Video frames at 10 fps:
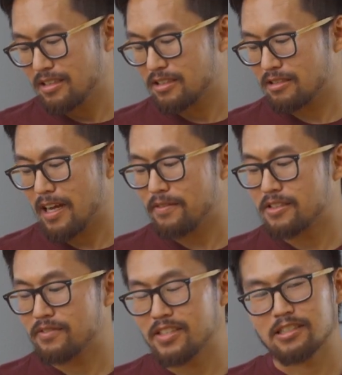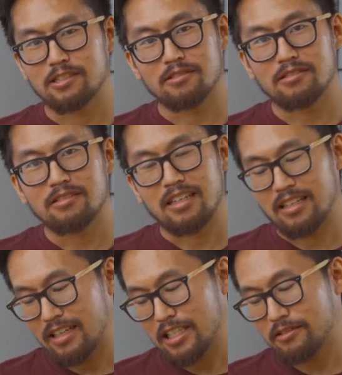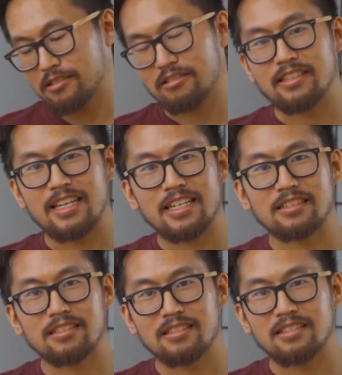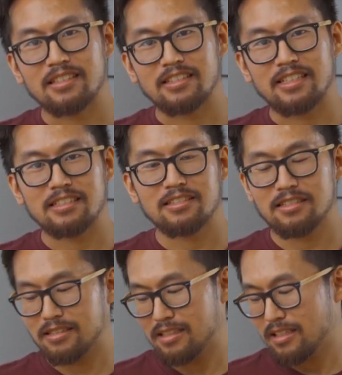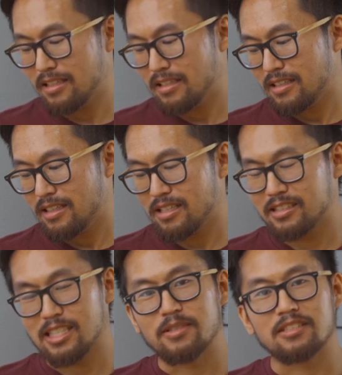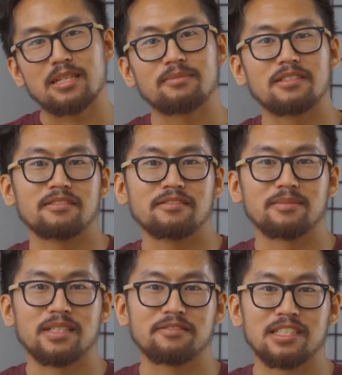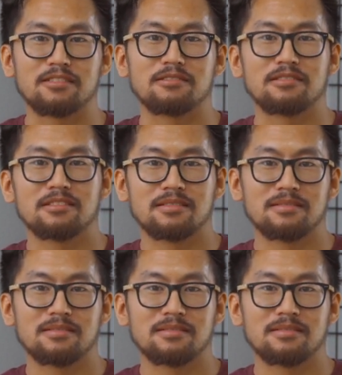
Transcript: So after you finish your roll, I always draw an X on the canister and keep it separate from my fresh rolls.